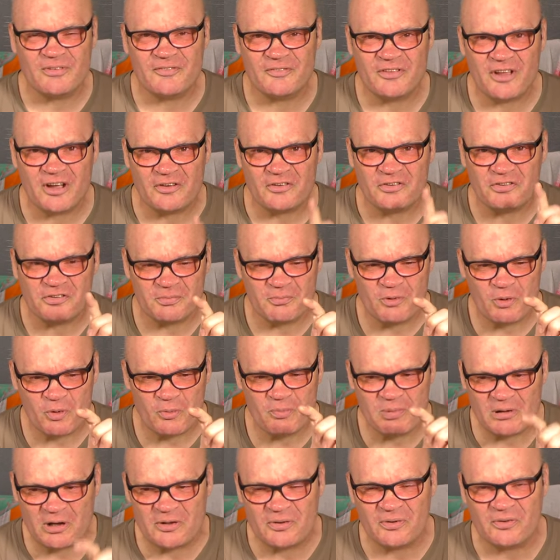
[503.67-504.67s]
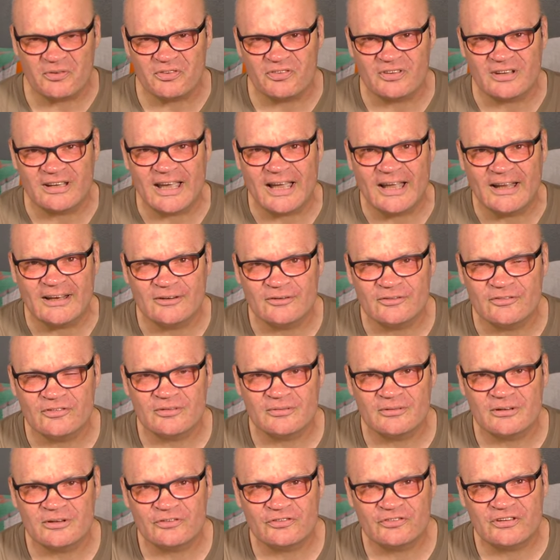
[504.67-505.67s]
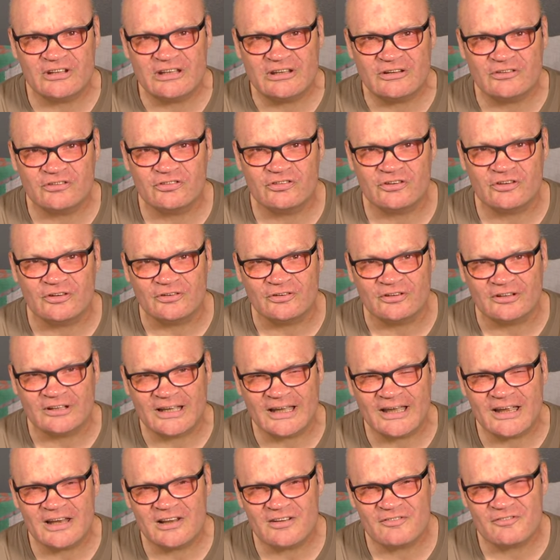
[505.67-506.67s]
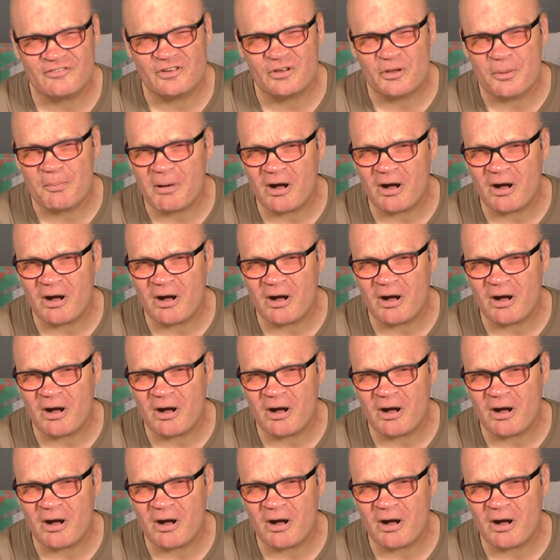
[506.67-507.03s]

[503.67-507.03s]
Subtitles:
with those small balloons again. So we'll see you soon. Okay, love you,